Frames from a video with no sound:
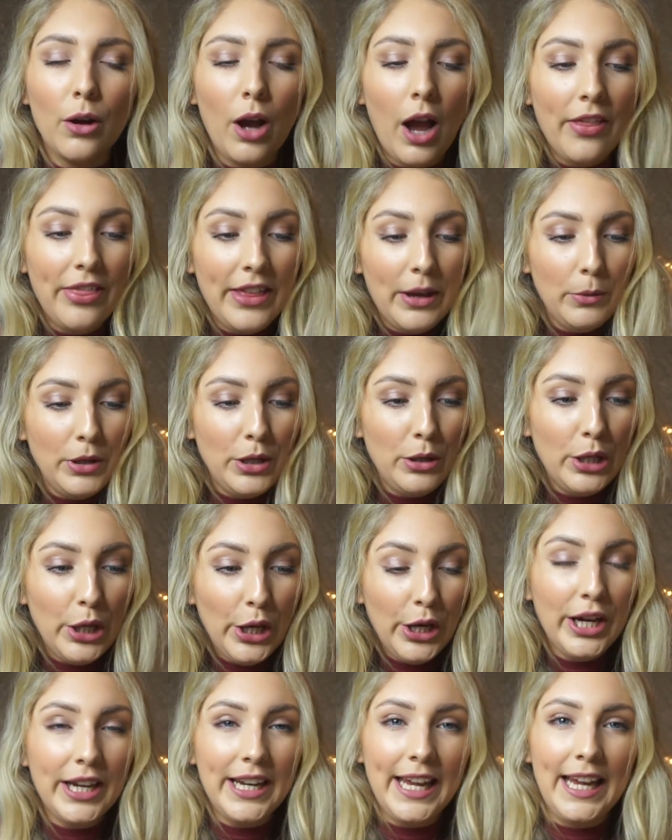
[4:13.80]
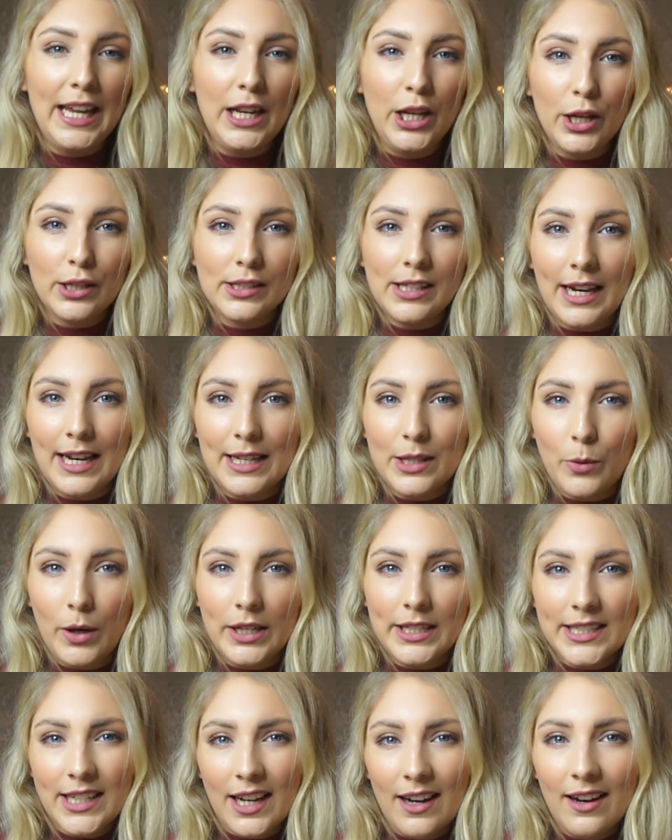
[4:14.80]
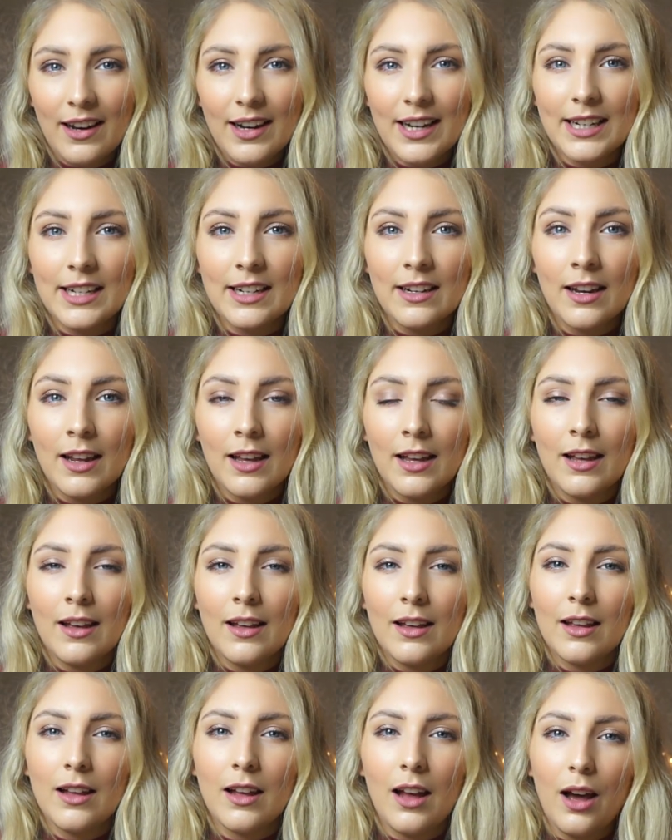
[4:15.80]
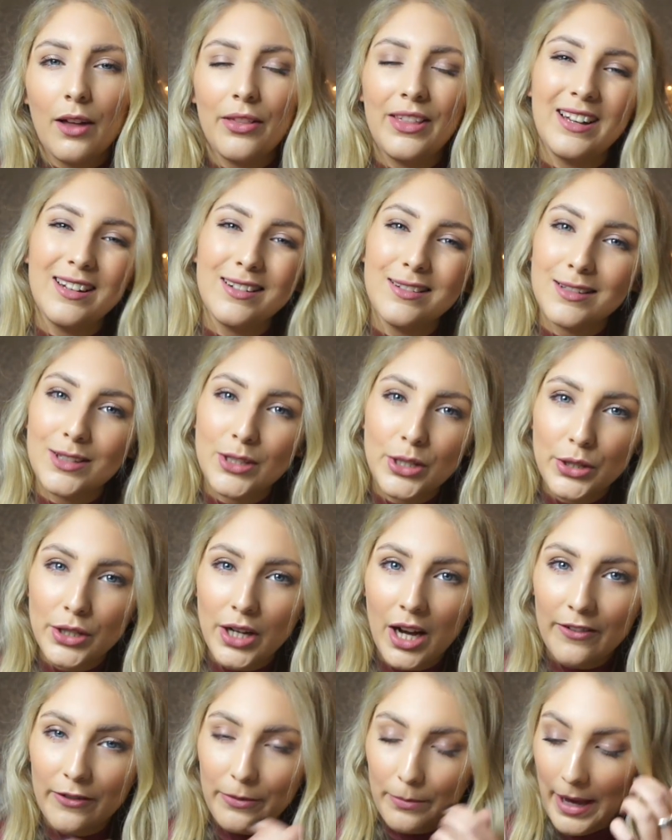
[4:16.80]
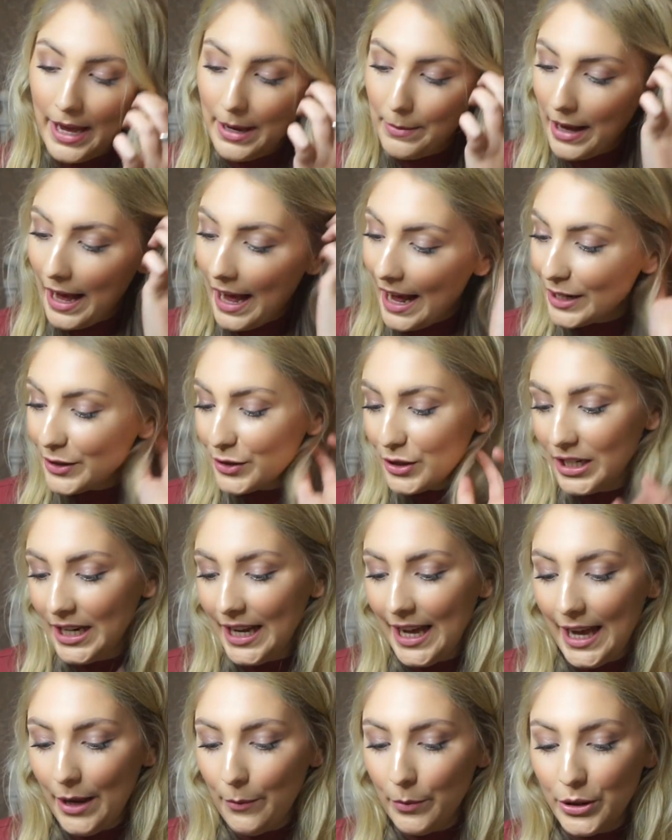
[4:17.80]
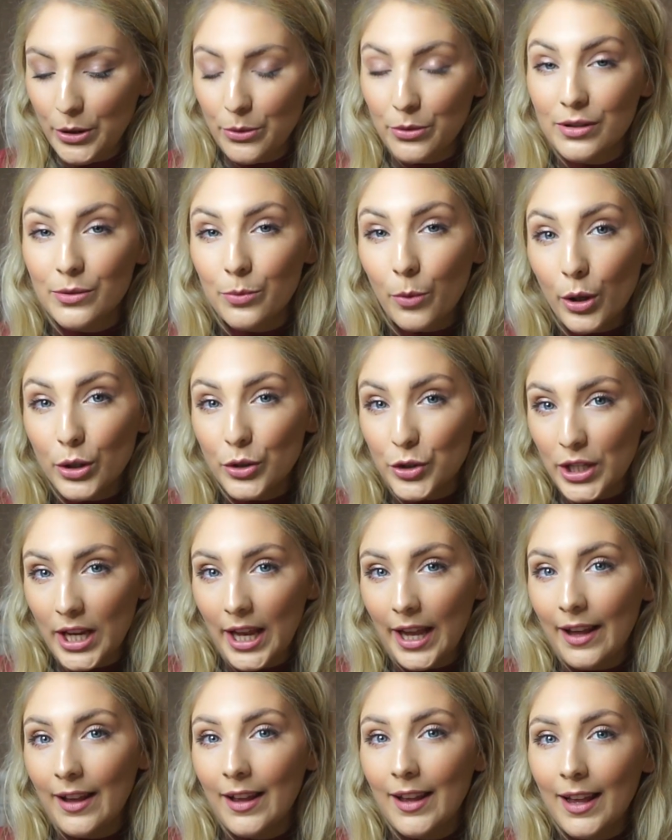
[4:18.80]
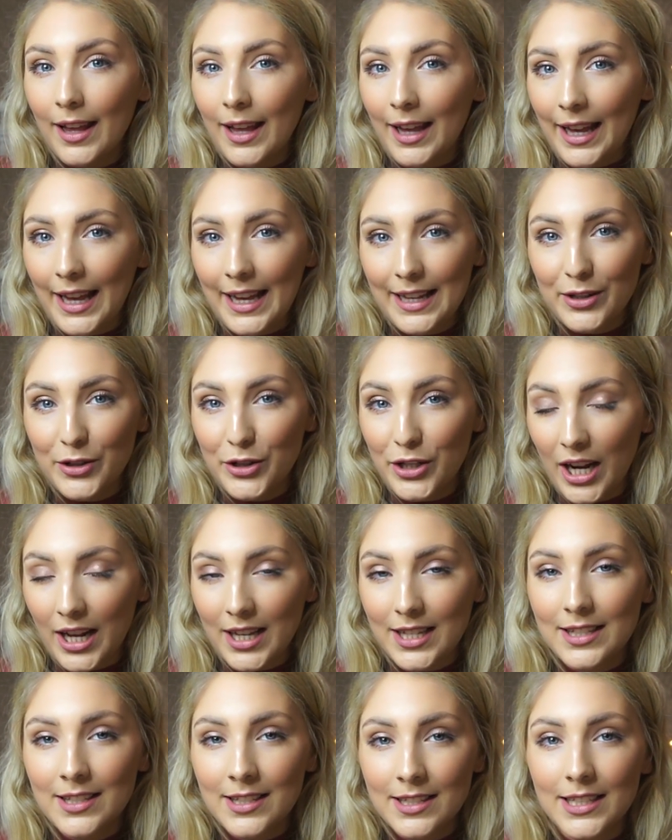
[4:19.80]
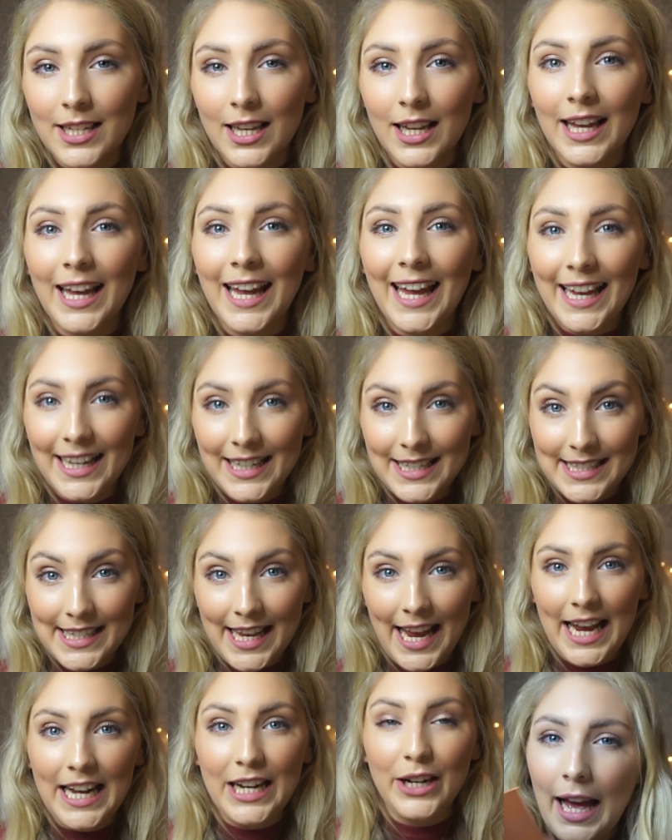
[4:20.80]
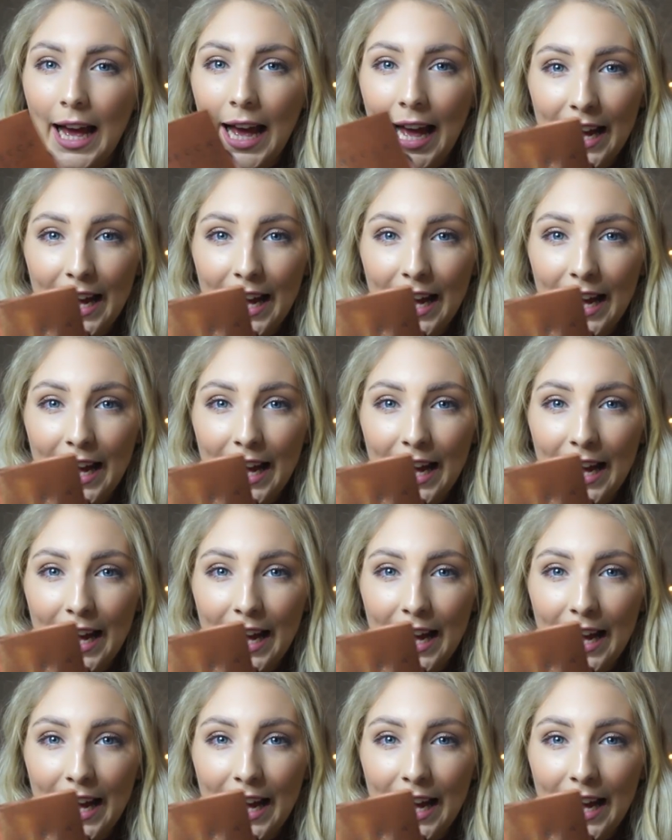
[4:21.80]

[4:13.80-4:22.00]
I think when you look at it, it looks like it's quite dark and I think, oh, it's too dark for me, but actually when you swatch it, it's just insane.